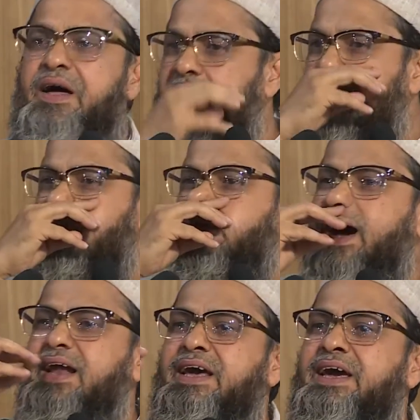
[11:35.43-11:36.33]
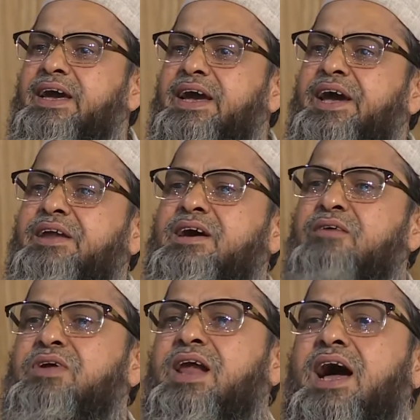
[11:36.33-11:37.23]
the Israeli area
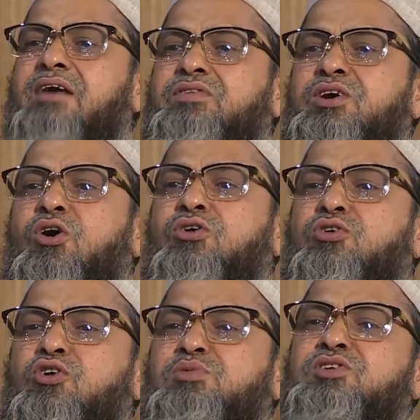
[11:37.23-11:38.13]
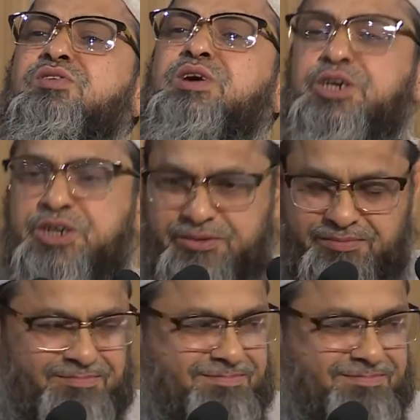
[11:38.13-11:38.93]
will have the autonomous region.